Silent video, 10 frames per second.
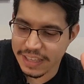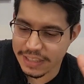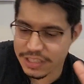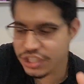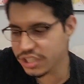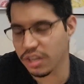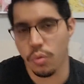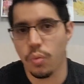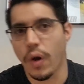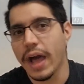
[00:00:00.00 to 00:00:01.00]
That's just
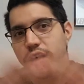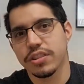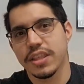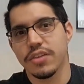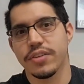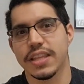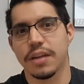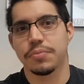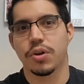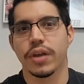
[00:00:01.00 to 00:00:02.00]
a wild theory
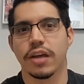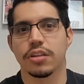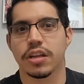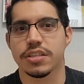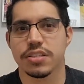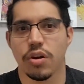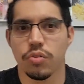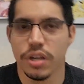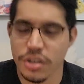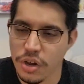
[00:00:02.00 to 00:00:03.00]
that I'm throwing out there, because
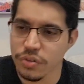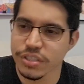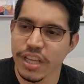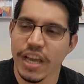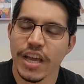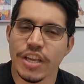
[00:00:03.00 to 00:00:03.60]
Oda knows